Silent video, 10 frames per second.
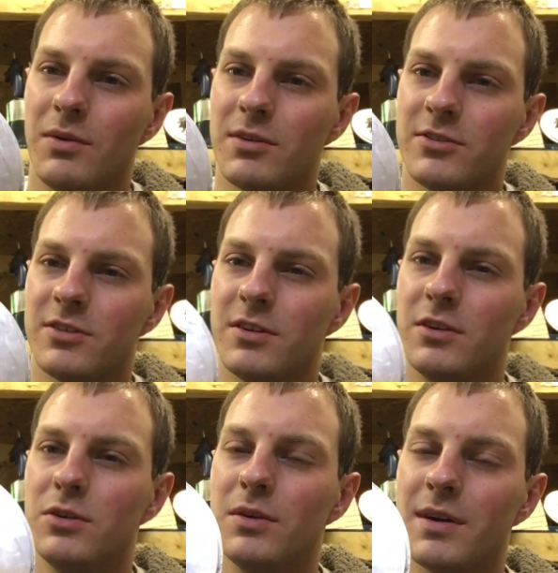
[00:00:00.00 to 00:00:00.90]
I want to show
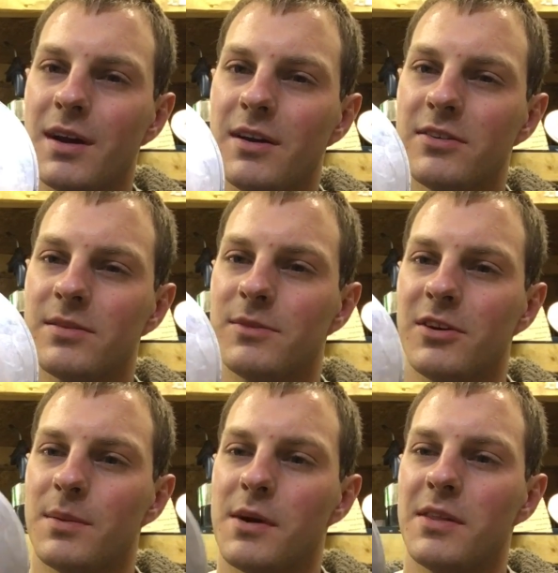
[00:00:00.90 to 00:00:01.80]
you a custom
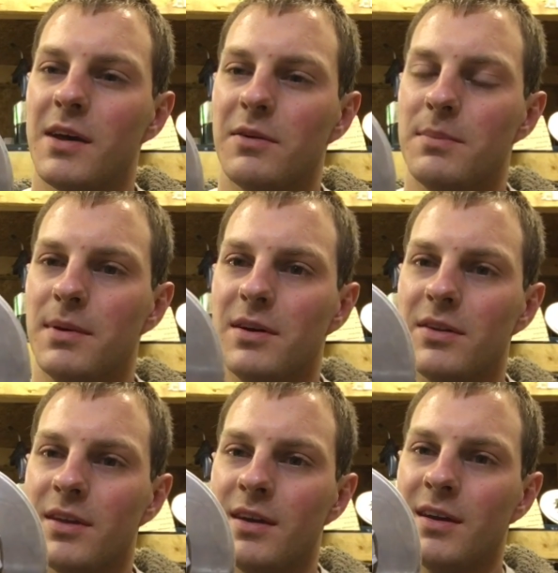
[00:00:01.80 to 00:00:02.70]
turbo that we built